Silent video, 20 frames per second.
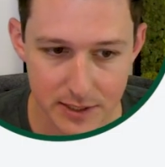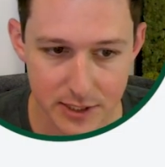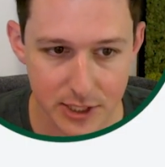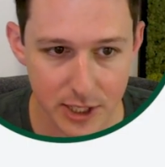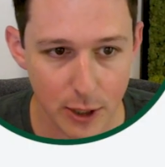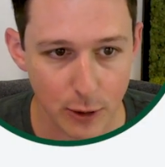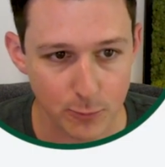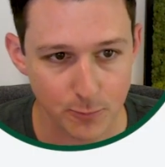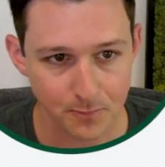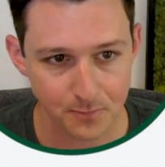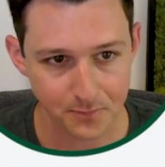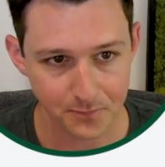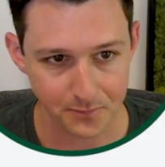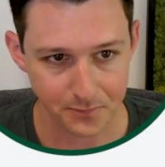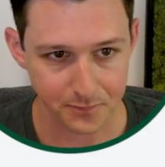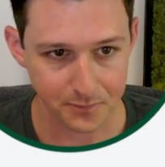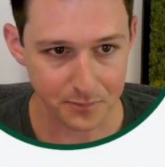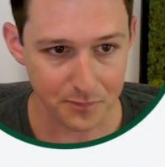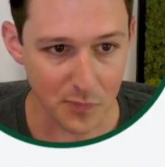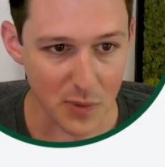So
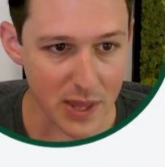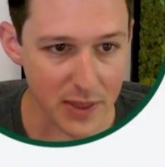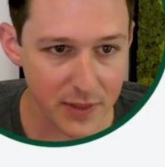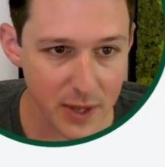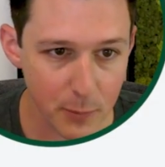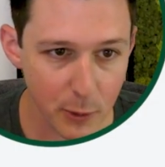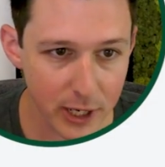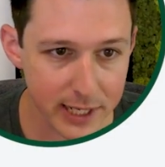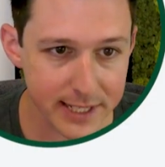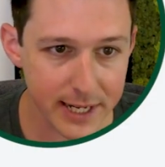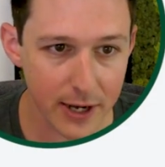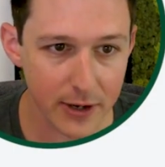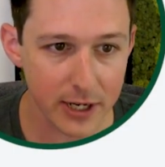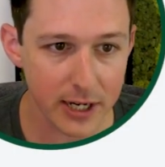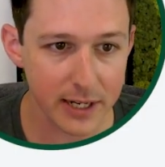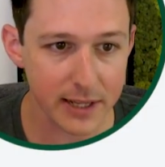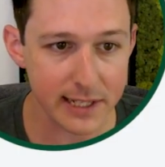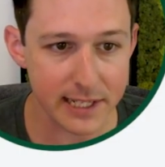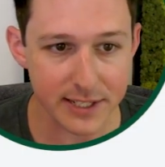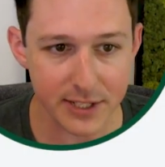they break down
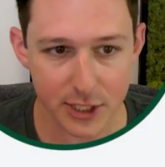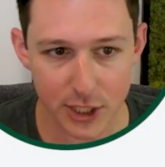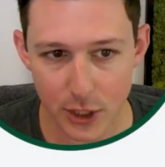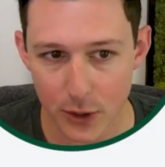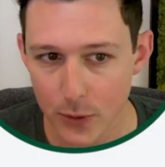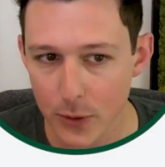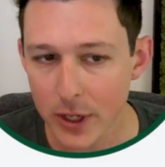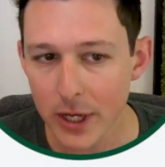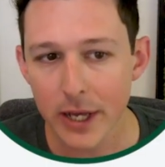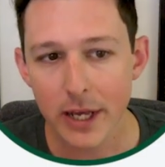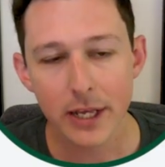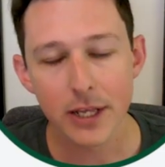into these two.